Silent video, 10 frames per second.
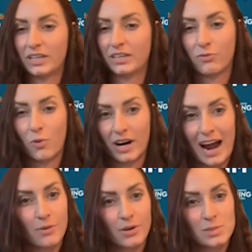to 4
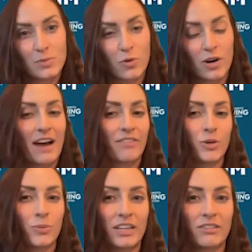hours before having
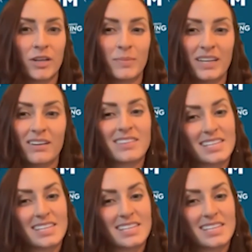a regular meal.